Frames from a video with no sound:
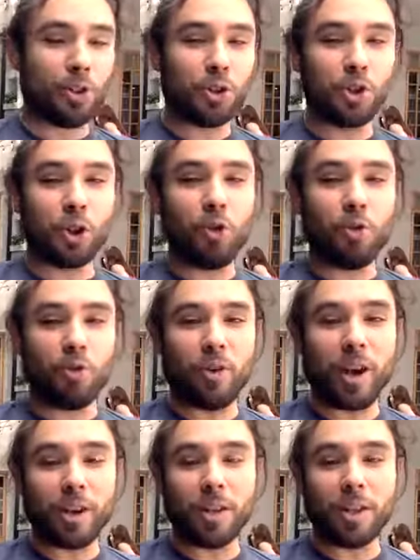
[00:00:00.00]
So
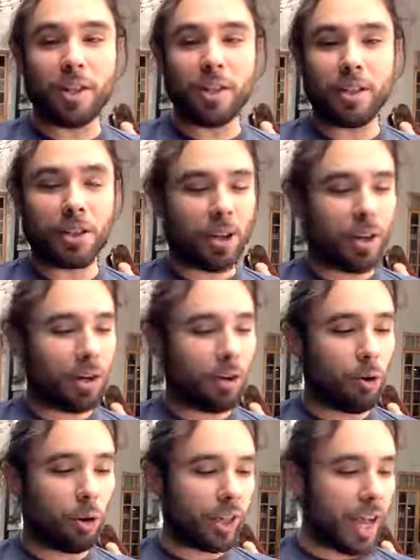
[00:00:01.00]
very
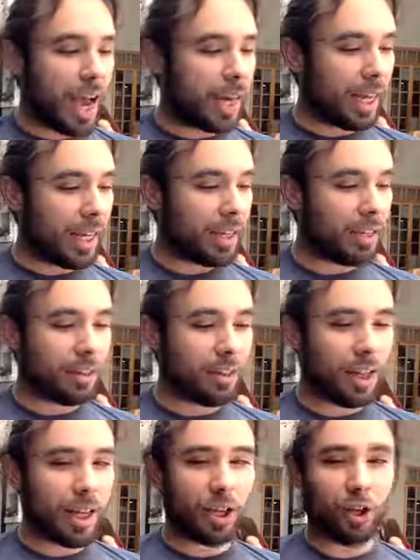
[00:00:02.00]
organic.
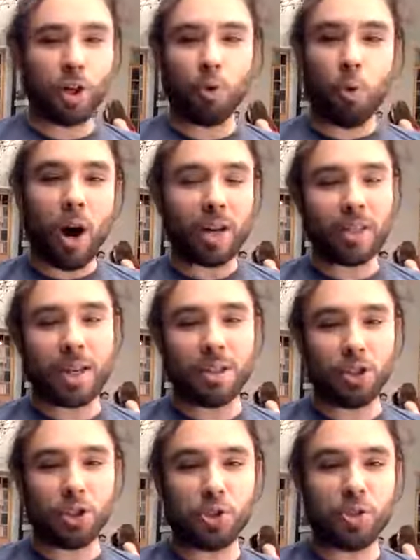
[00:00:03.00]
Like, you can walk down the
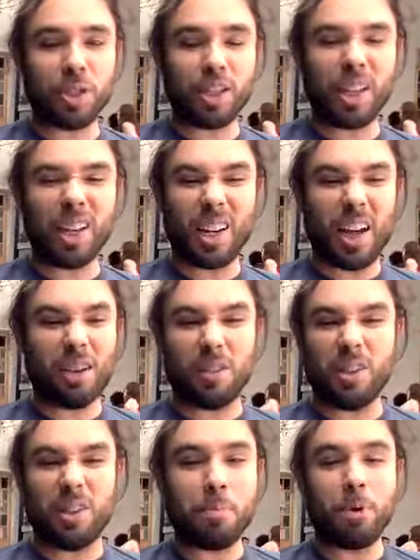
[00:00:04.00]
street and get, like,
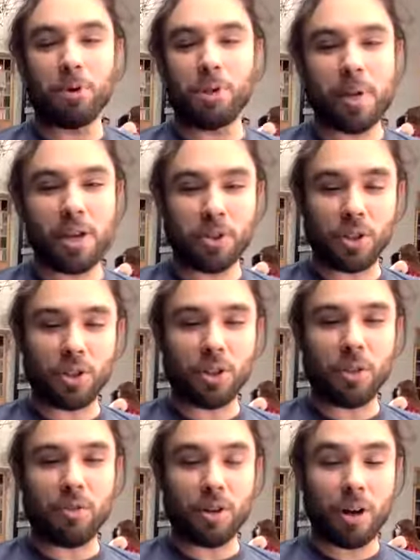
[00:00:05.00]
the most amazing
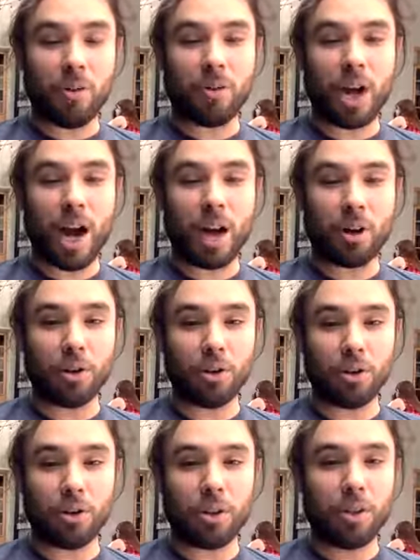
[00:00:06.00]

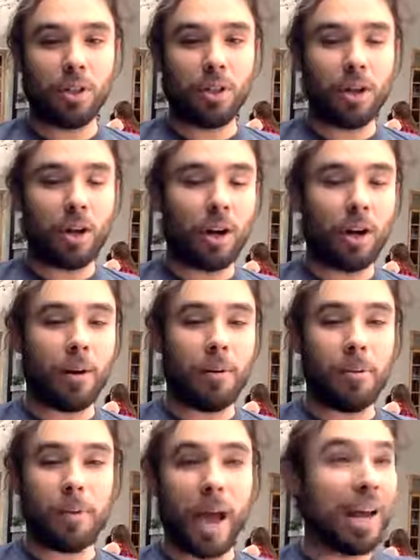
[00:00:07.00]
avocados
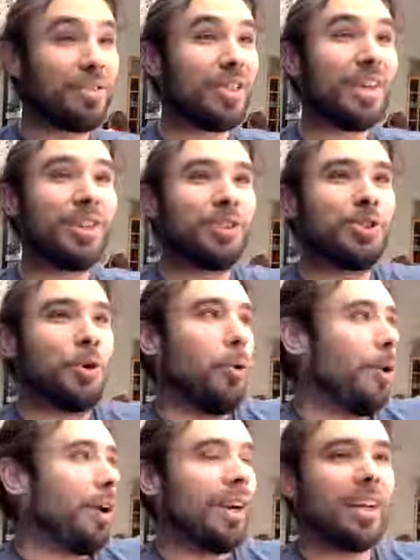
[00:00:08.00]
at the
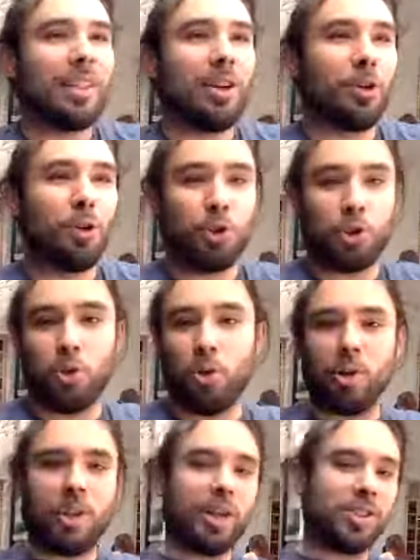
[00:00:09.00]
store, like the local store. You
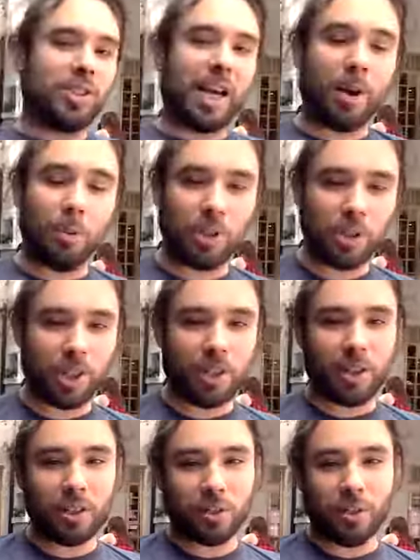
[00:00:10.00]
can get a sandwich there.
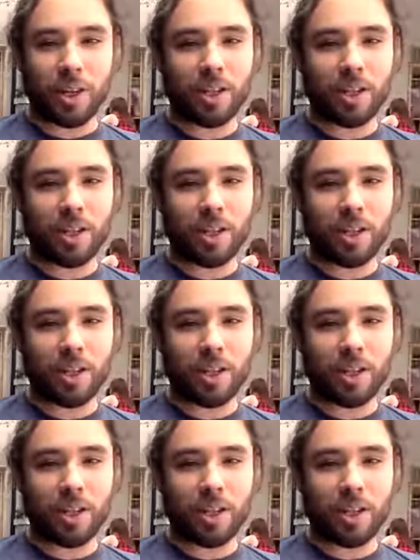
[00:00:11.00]
That's great.